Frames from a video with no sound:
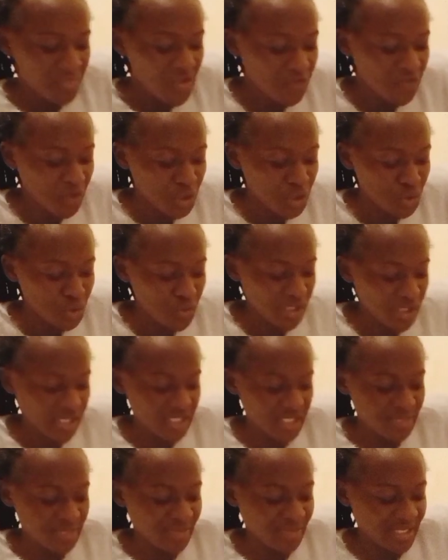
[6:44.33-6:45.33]
for 2
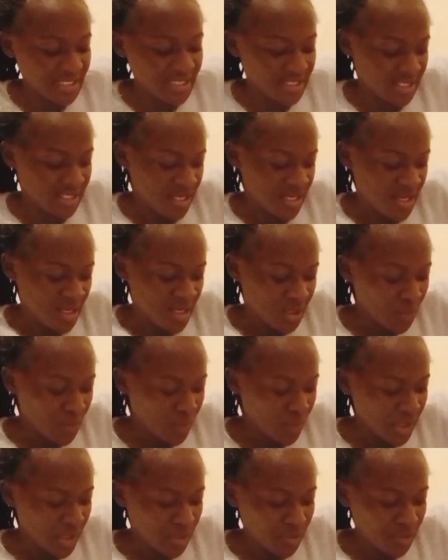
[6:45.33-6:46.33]
years, but
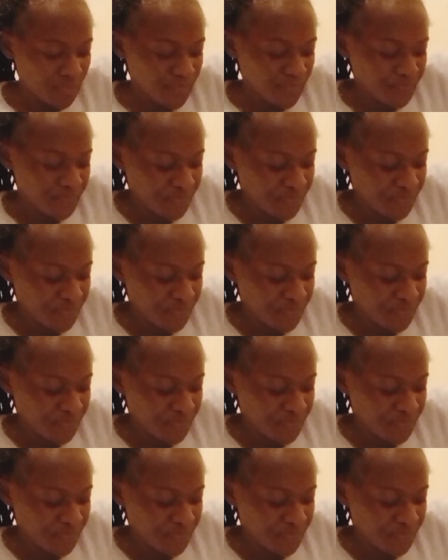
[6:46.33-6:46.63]
well,